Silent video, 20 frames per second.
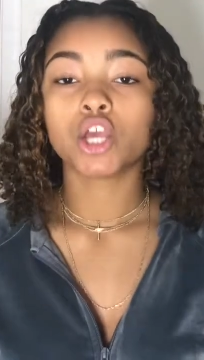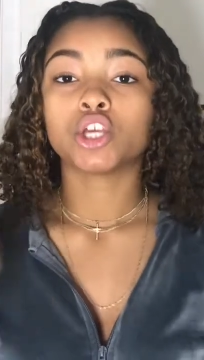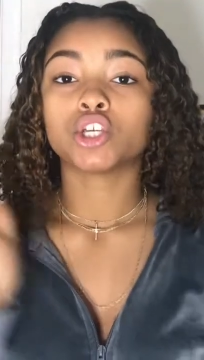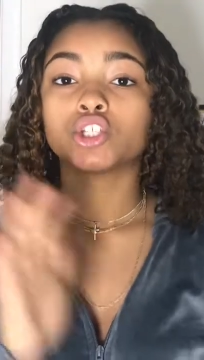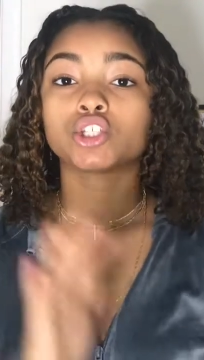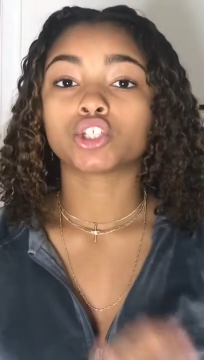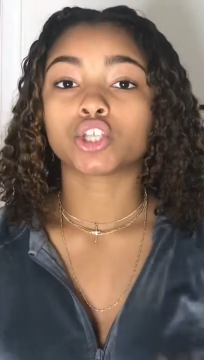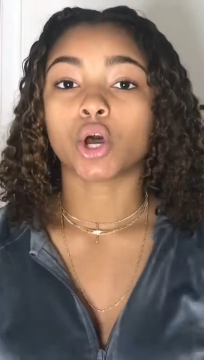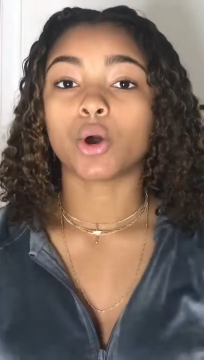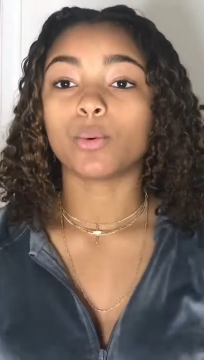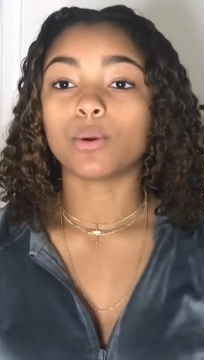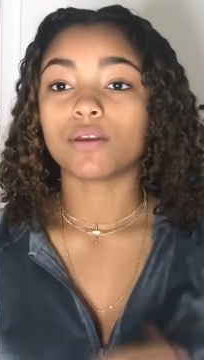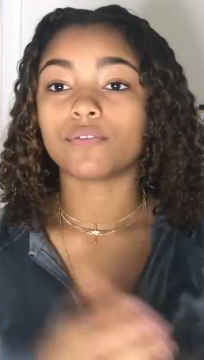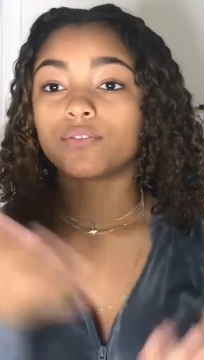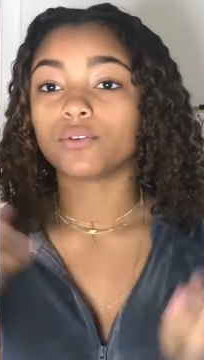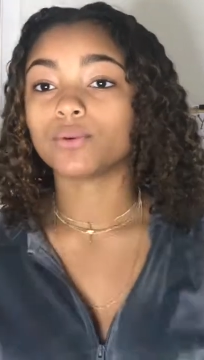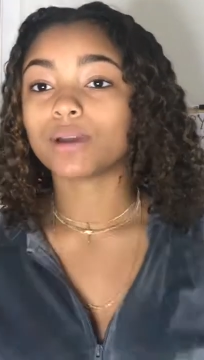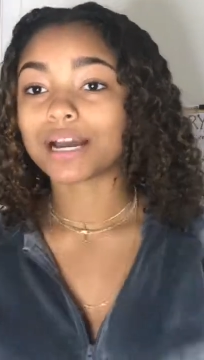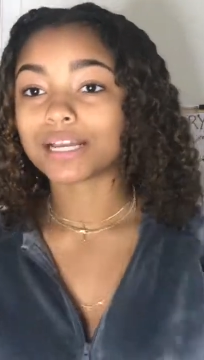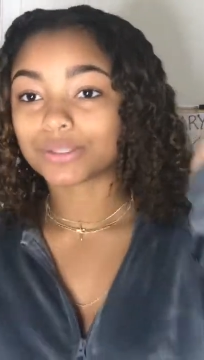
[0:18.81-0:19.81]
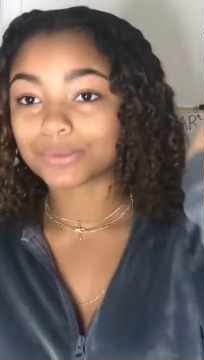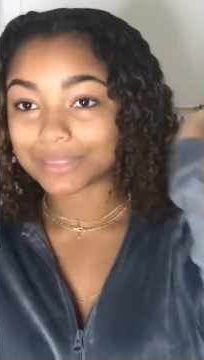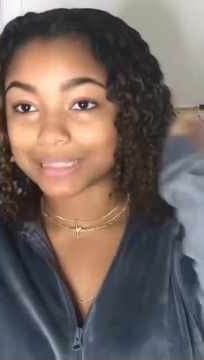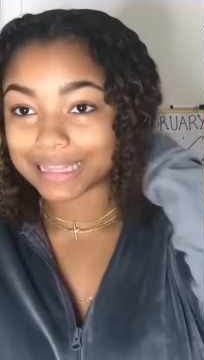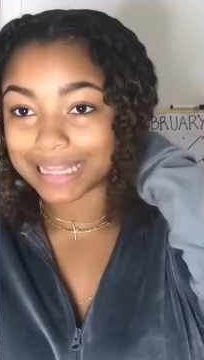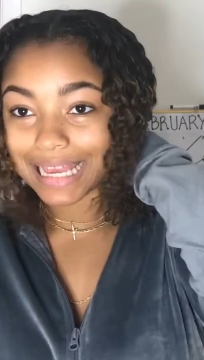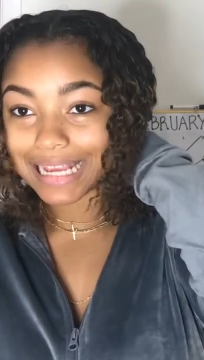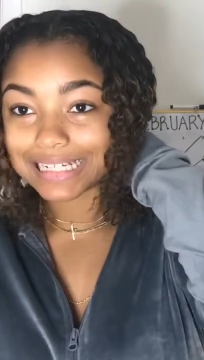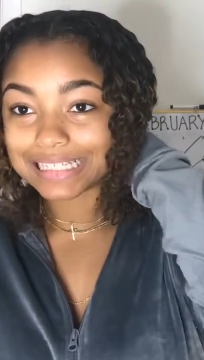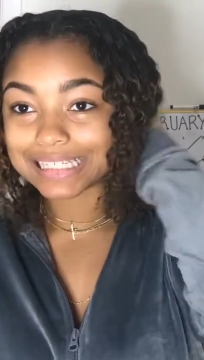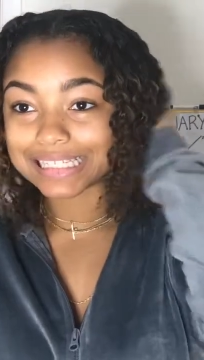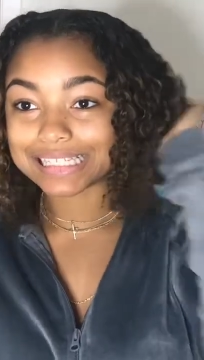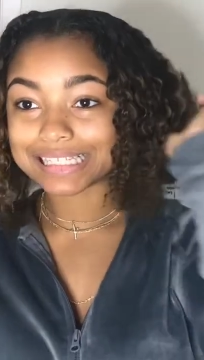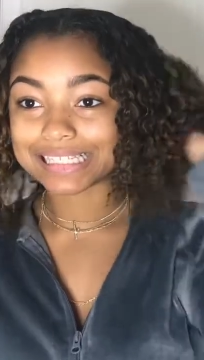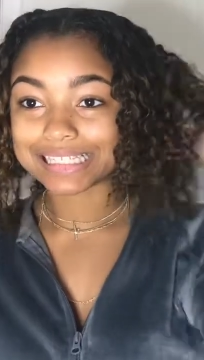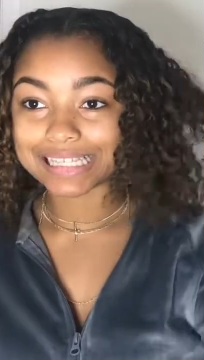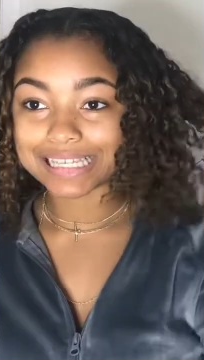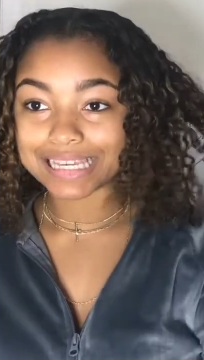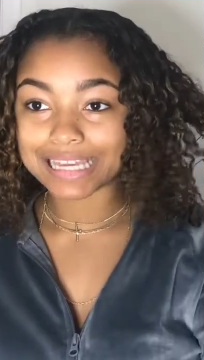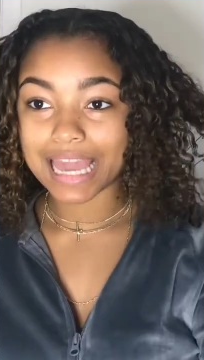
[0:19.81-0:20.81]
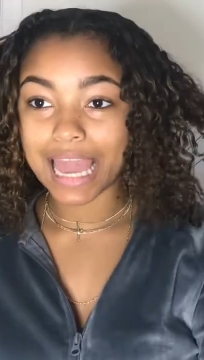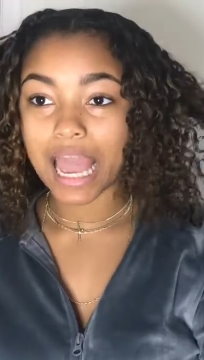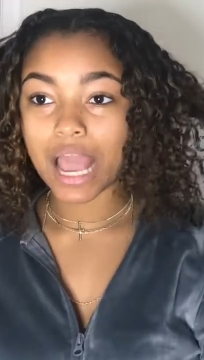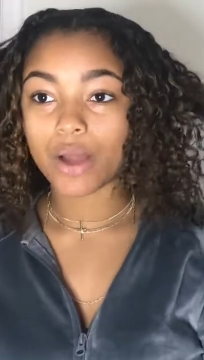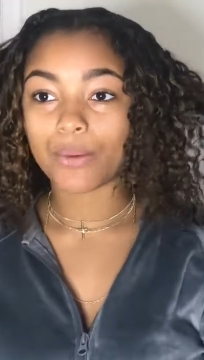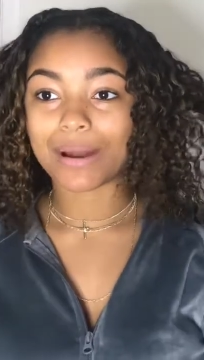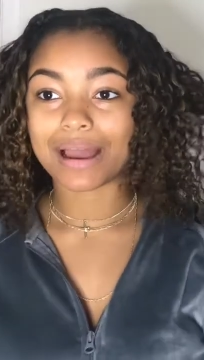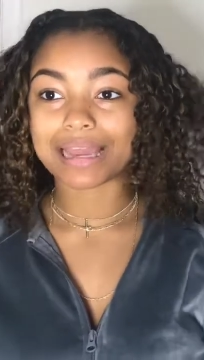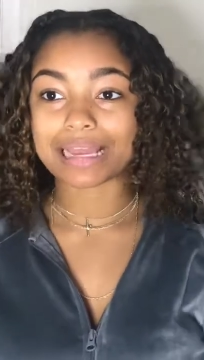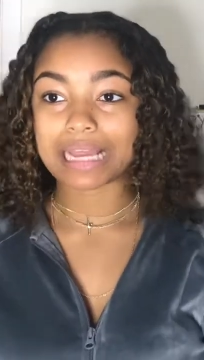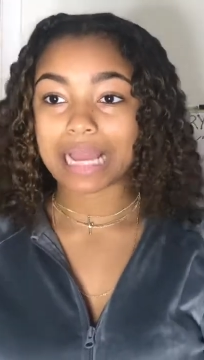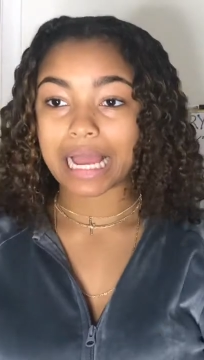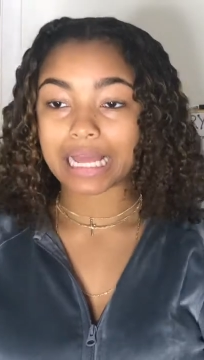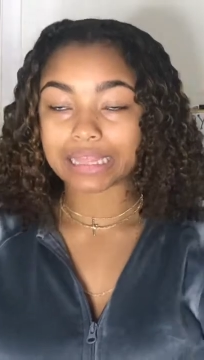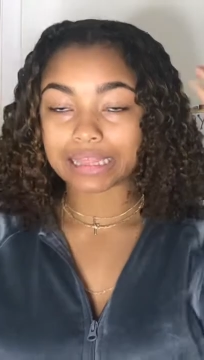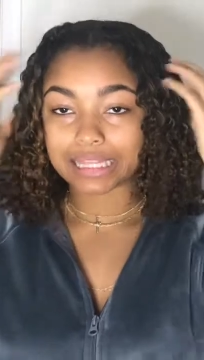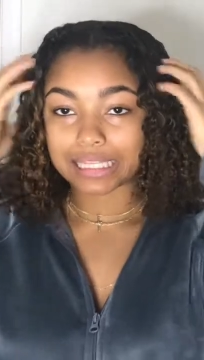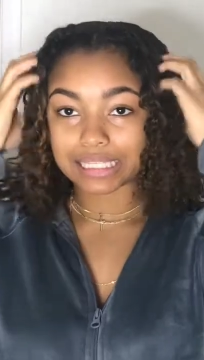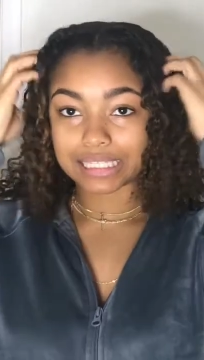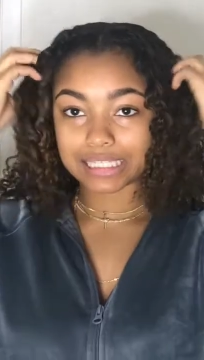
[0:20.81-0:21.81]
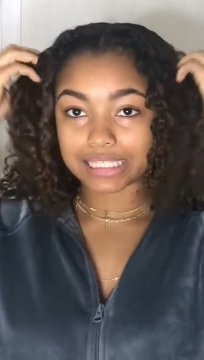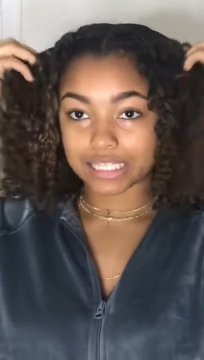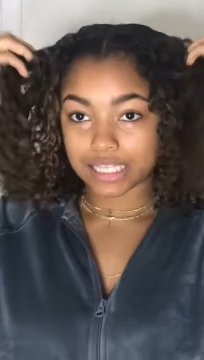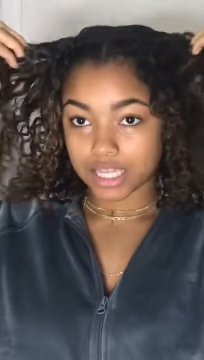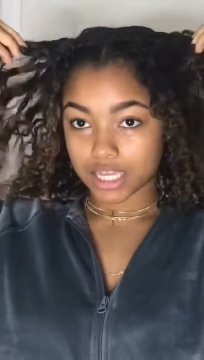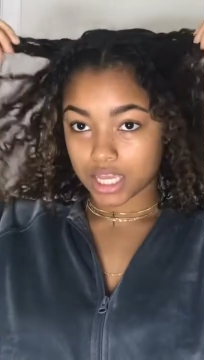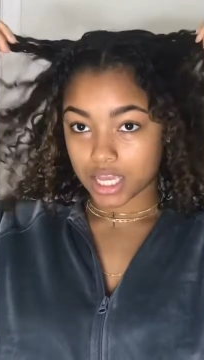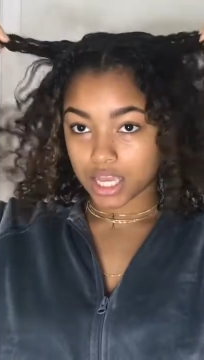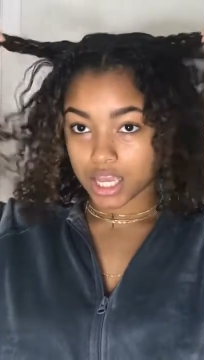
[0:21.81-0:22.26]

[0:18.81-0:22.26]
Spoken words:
So if you guys would like to see how I got this